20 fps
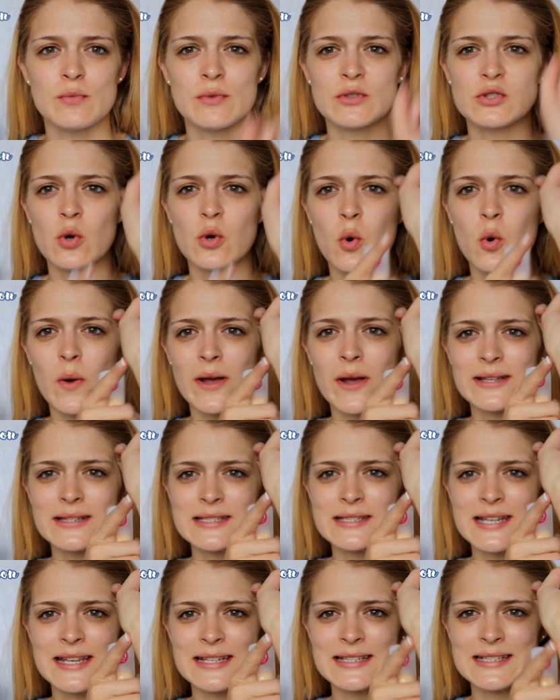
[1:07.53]
You must
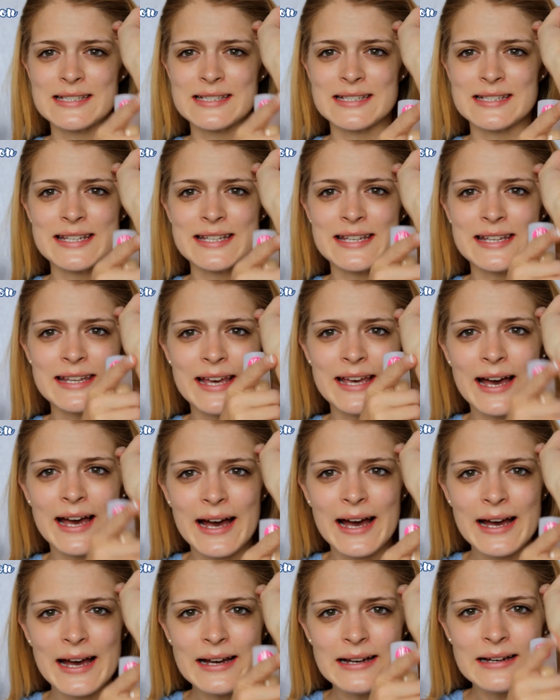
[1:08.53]
always test it
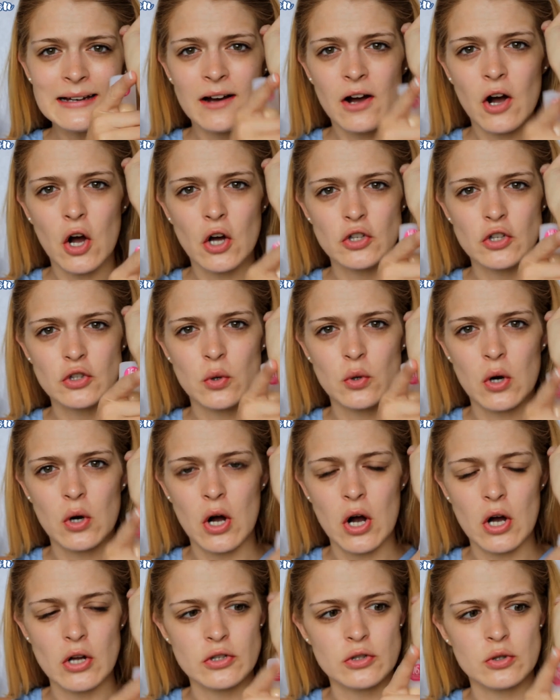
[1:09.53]
here on
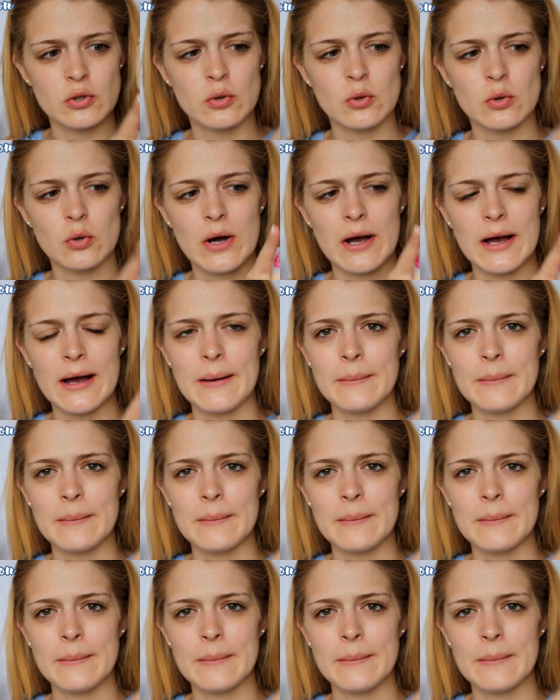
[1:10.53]
your